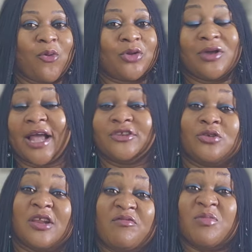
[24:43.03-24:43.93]
You guys
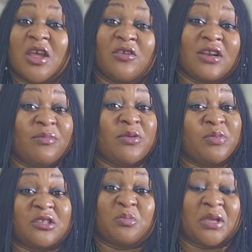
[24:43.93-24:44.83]
should leave me alone. Let me be
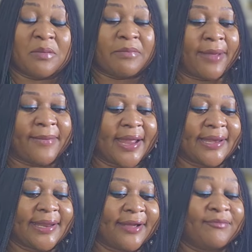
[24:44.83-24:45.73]
speaking my mind
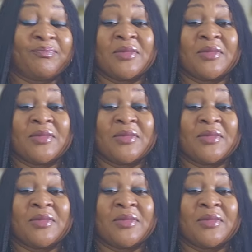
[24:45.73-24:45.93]
here.